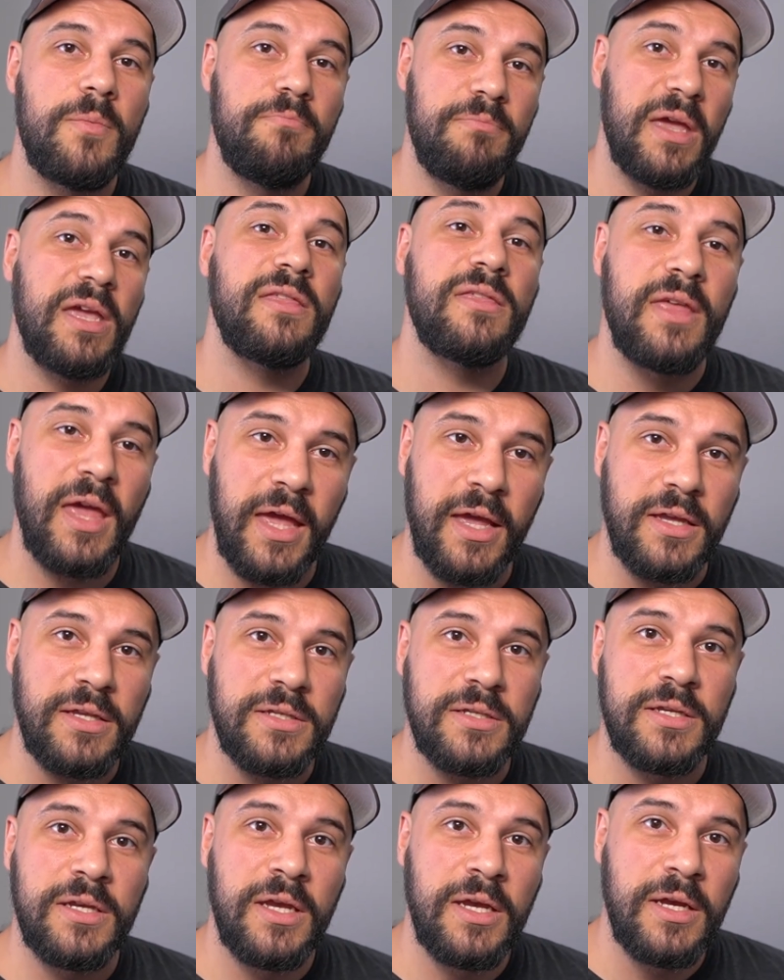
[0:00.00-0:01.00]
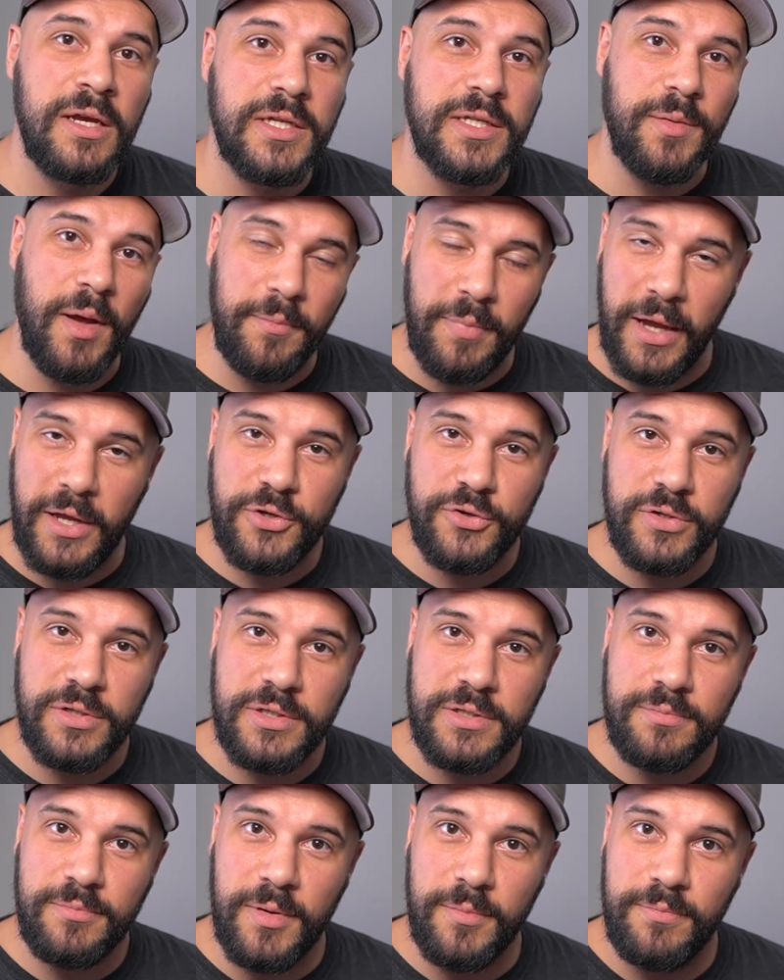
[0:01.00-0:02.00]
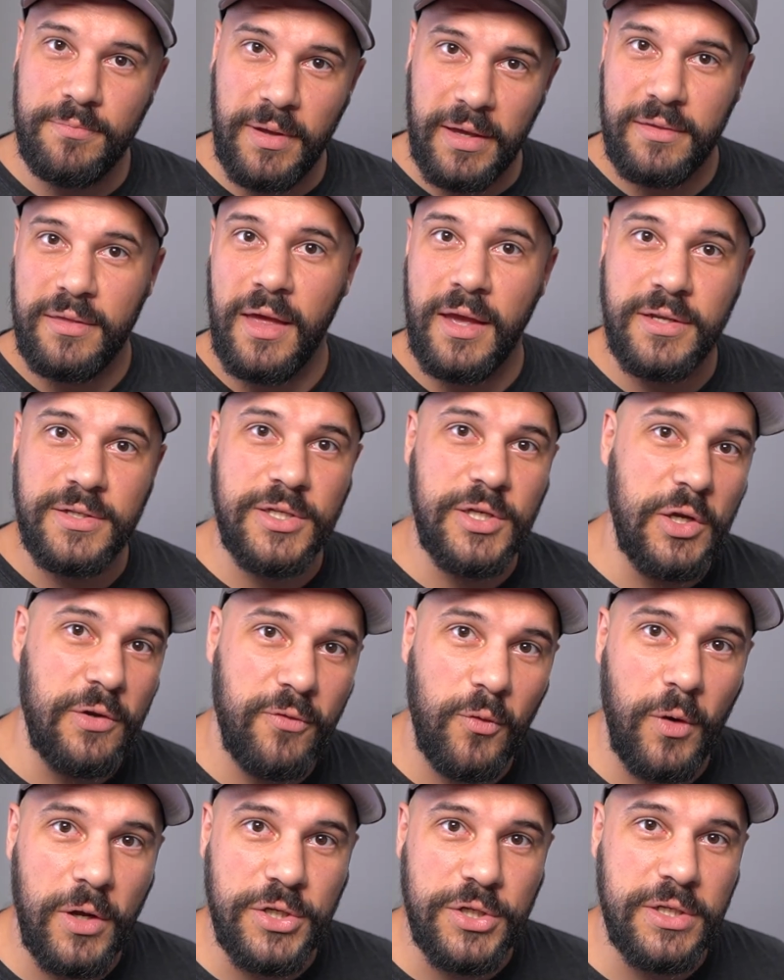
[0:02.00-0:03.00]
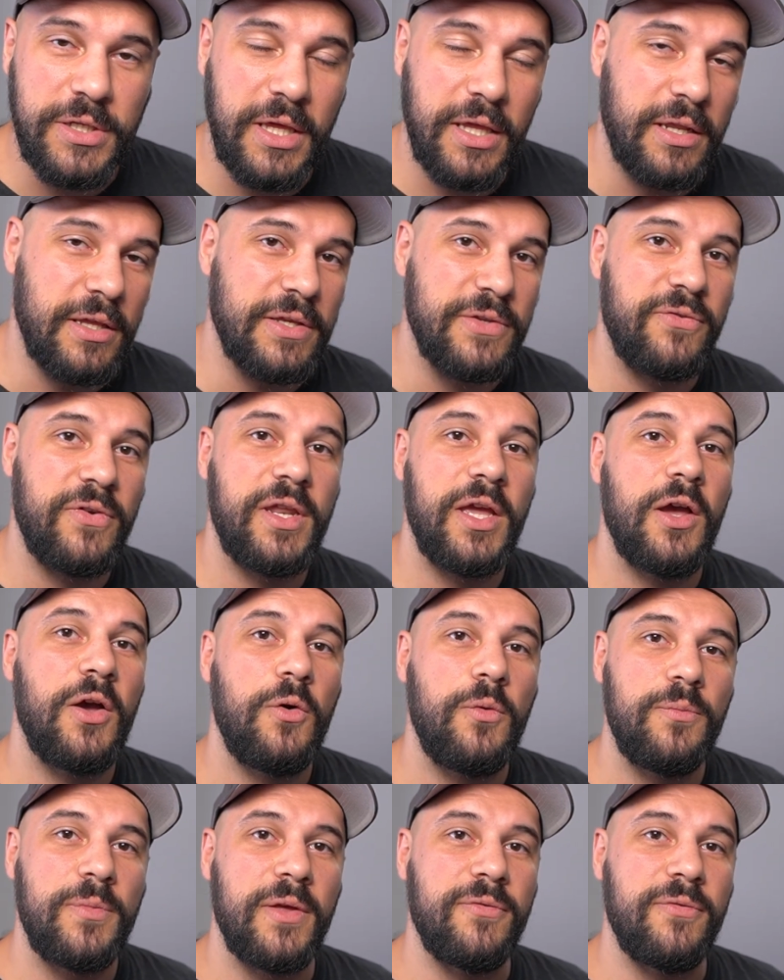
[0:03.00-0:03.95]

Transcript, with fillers: Big thanks to my patrons, but big thanks to you for watching the end of this video.